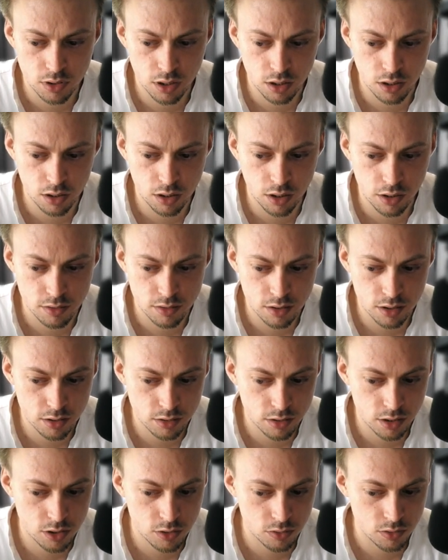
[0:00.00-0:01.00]
I
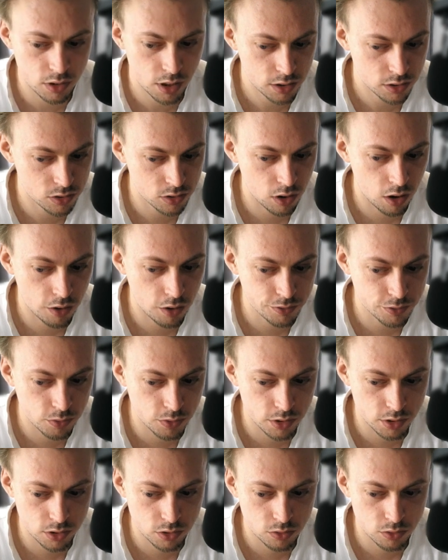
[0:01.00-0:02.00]
think they use like
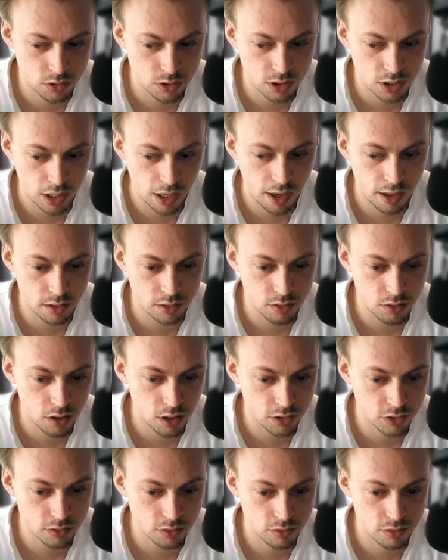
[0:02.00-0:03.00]
software to scan the
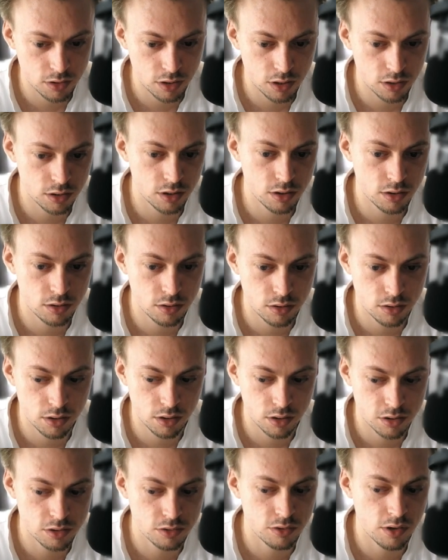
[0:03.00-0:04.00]
actual thing and
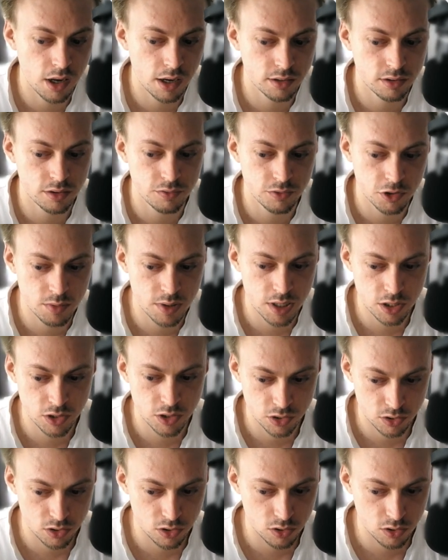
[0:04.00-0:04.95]
extract information.